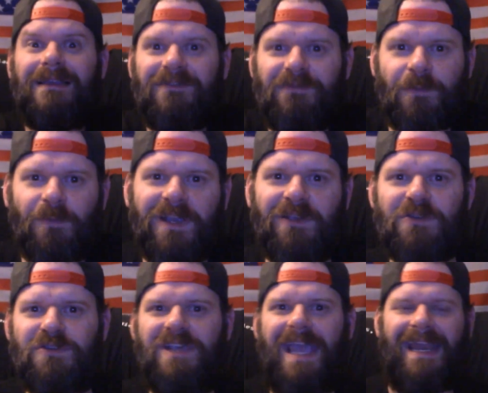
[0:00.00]
for real
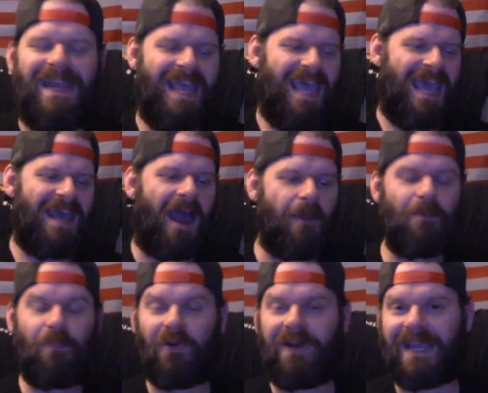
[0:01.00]
shit. And
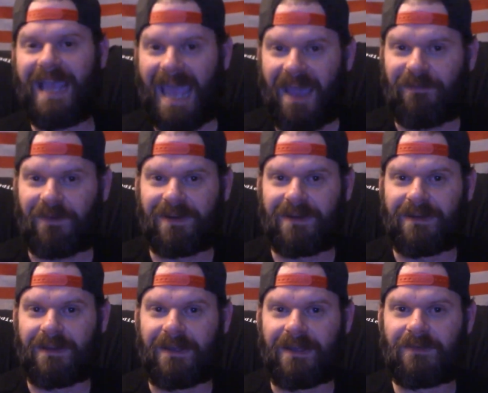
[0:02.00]
I'm putting effort into
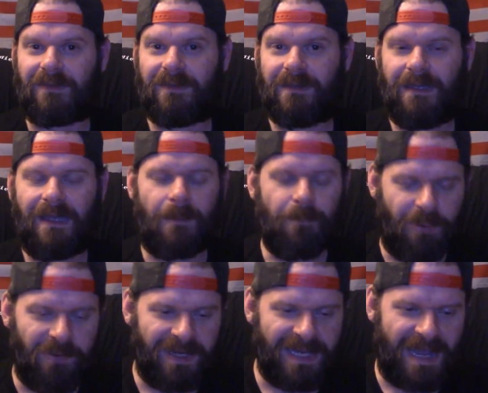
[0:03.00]
this. I'm
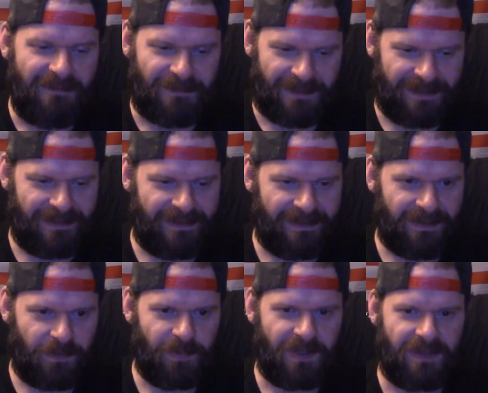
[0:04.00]
putting effort into
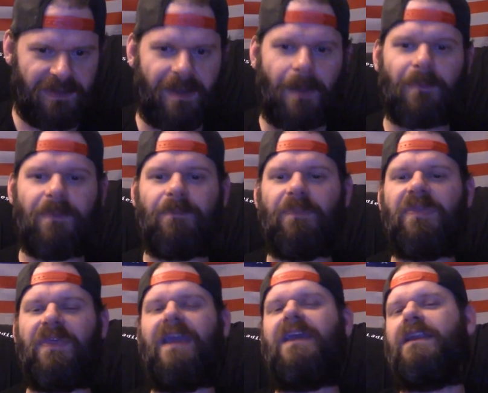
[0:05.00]
this because I'm
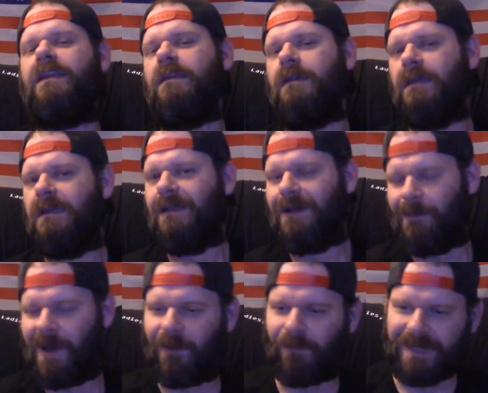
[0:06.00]
thinking
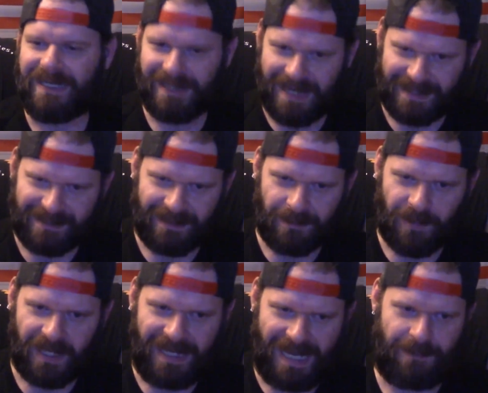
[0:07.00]
about reconnecting
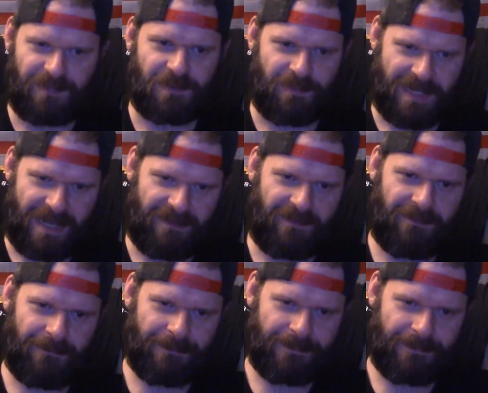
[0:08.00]
my capture box.